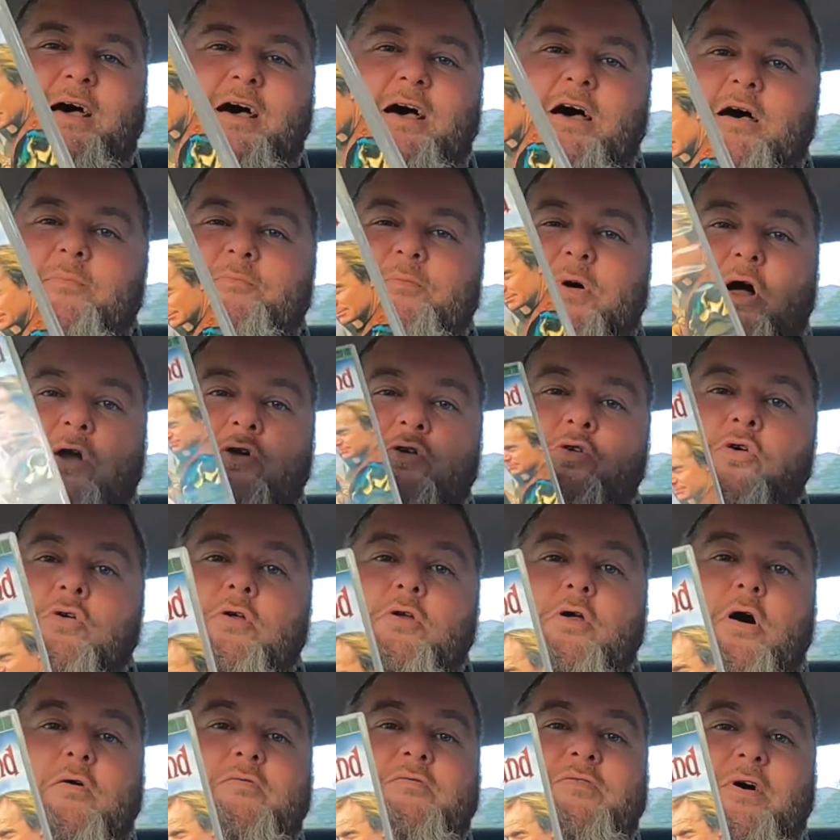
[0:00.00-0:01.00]
I could
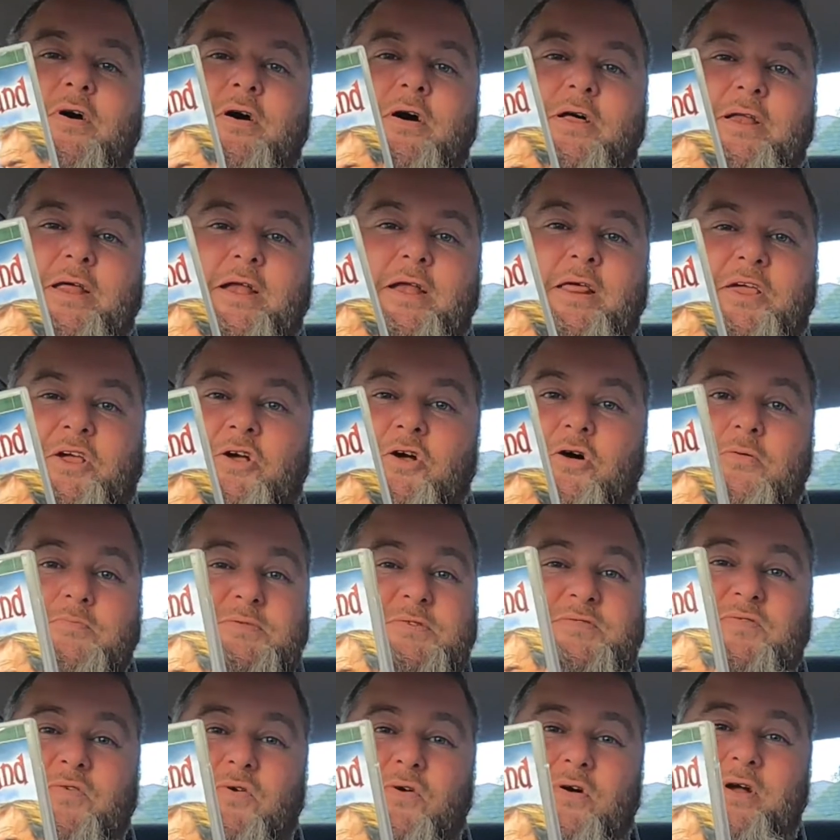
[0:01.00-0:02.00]
not find any
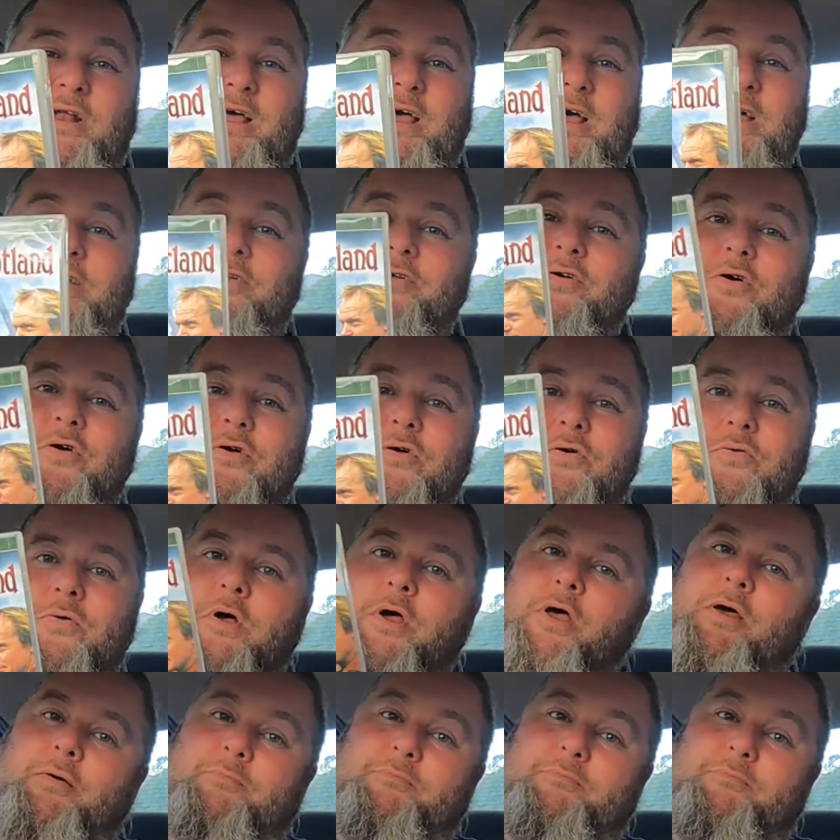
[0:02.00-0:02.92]
comps for it at all.